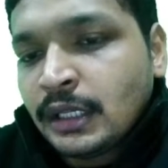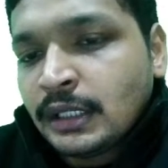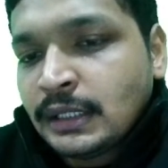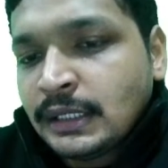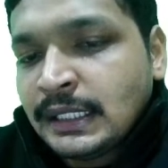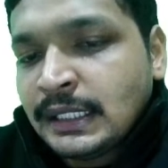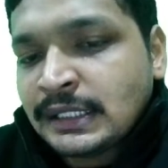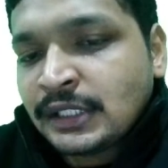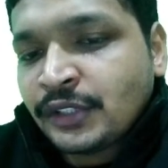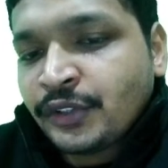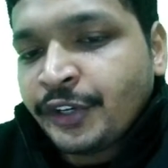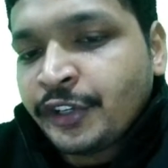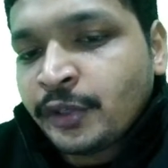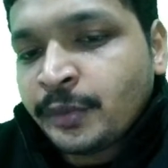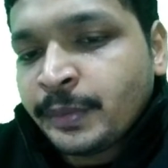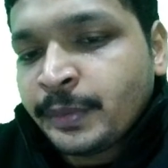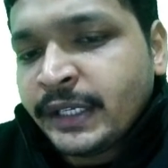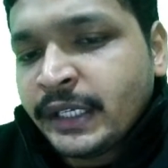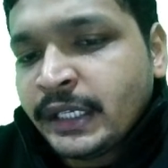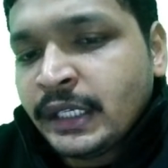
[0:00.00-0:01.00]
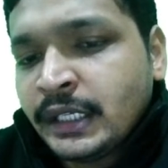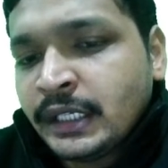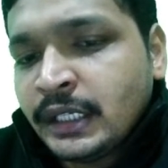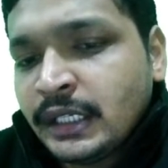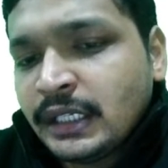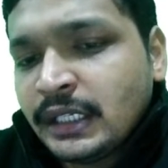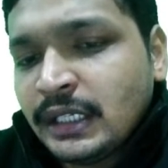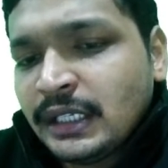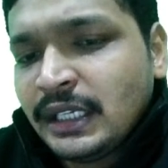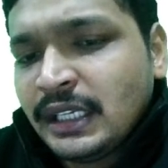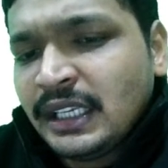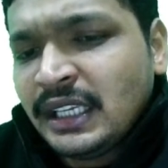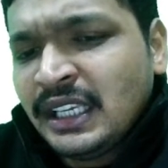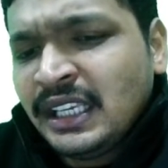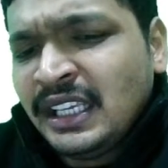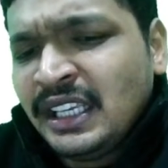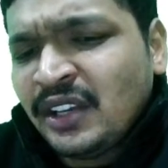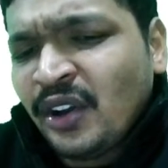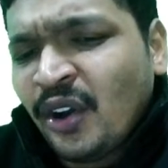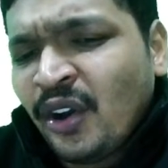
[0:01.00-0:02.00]
This is going to be
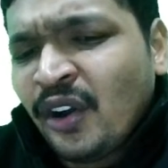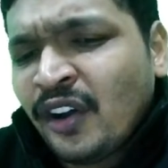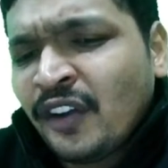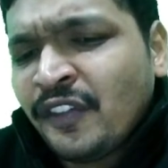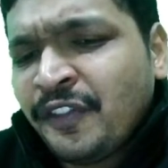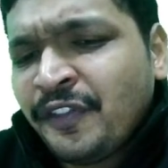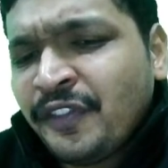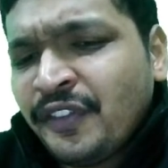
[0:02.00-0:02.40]
E of